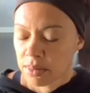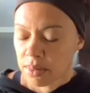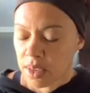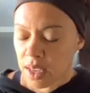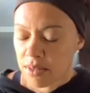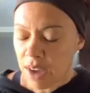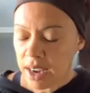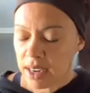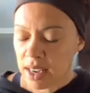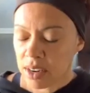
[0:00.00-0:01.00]

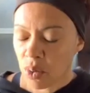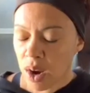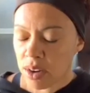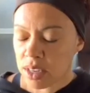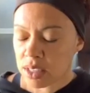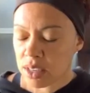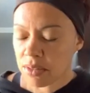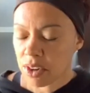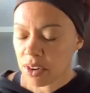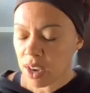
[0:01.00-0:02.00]
inviting an awareness
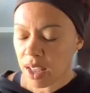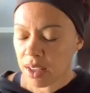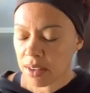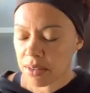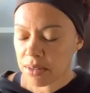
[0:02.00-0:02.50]
of your love,